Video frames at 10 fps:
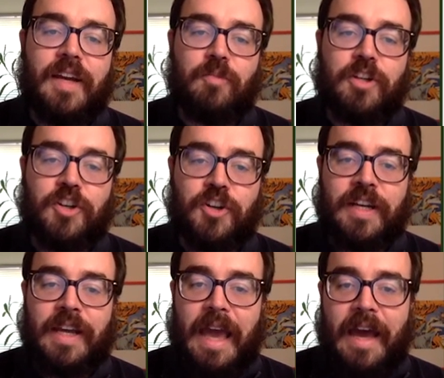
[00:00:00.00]
and I'm
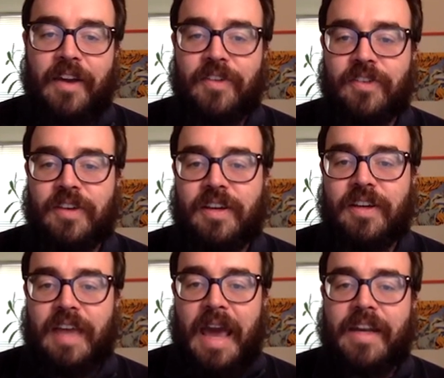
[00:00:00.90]
returning x,
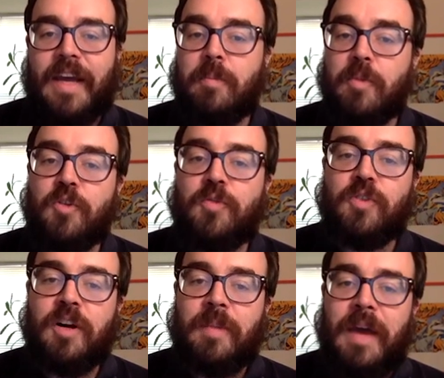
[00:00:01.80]
can I move
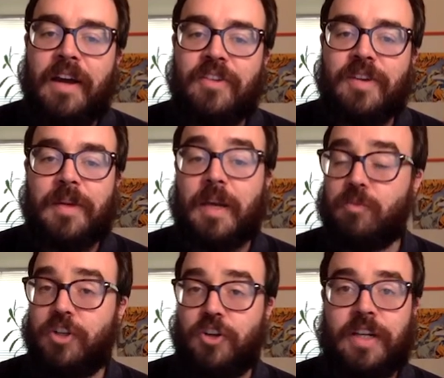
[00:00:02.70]
from x? I mean,
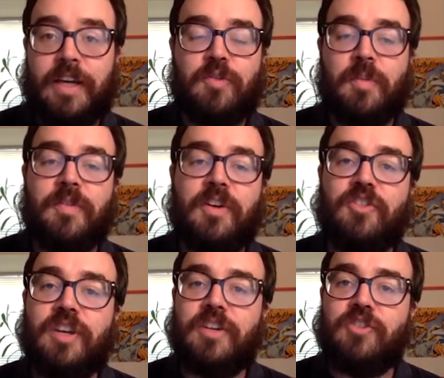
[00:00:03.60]
I'm returning it from a
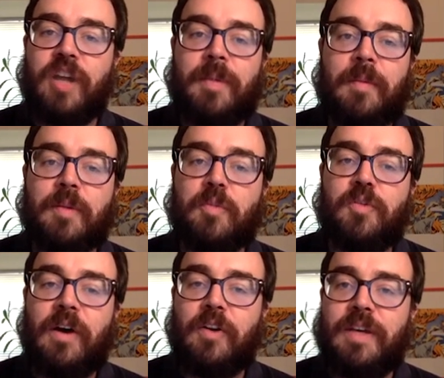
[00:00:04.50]
function. Should I be able to
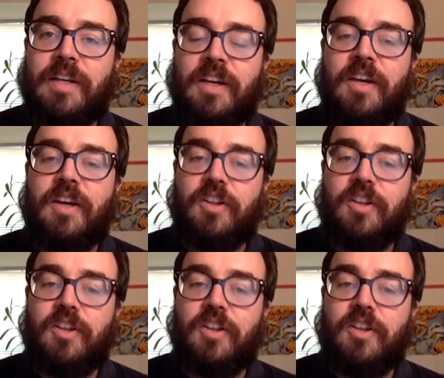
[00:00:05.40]
move out of it?